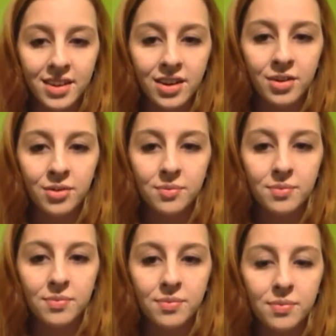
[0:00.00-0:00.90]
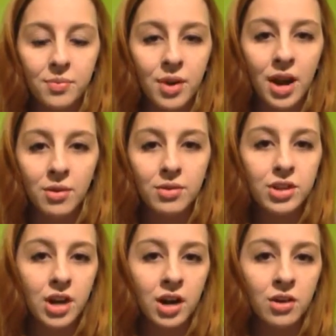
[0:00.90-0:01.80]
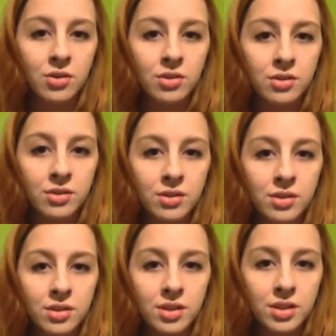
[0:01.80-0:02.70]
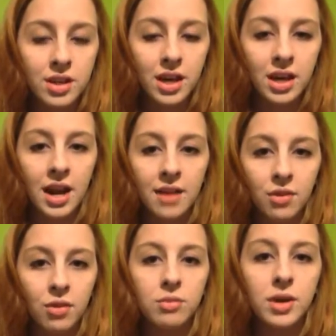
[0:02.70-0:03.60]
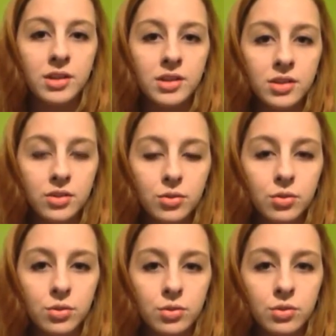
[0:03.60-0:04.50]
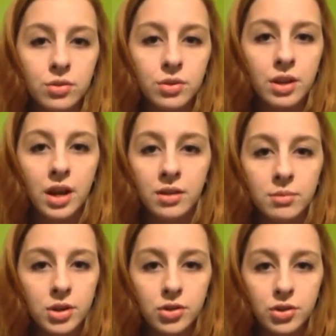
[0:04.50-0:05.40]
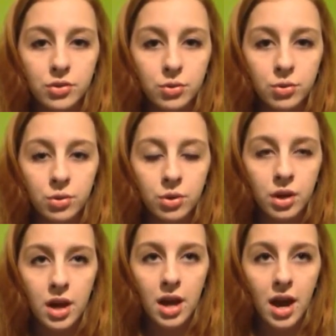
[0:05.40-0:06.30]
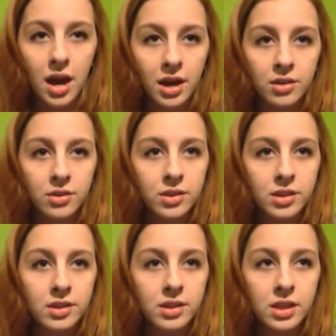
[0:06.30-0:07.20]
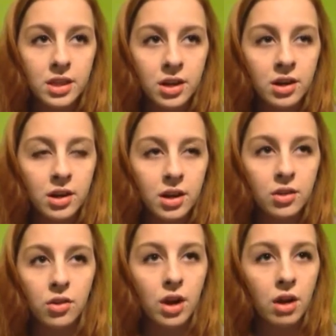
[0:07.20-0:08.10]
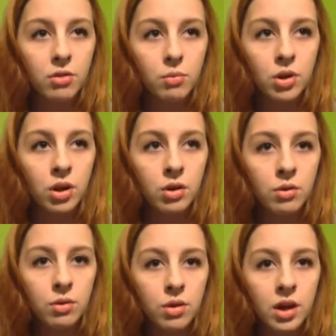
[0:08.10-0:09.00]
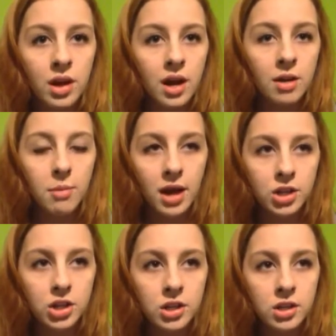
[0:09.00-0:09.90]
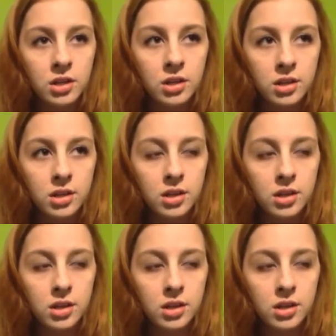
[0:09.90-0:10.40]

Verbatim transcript: You know, when I was a child and I rode the bus to school, at elementary school, I used to sit there and look out the window, and I'd imagine